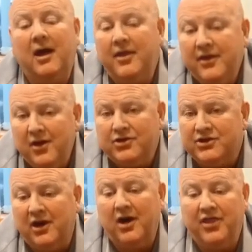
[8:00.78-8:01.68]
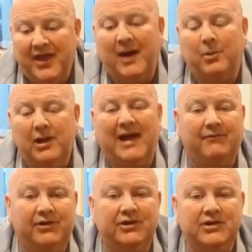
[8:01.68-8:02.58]
and the odds are that will
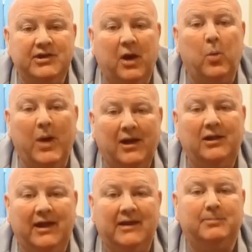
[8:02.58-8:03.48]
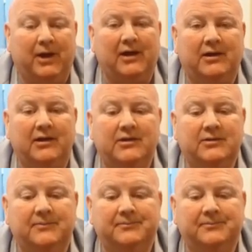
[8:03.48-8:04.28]
evidence a well-led practice.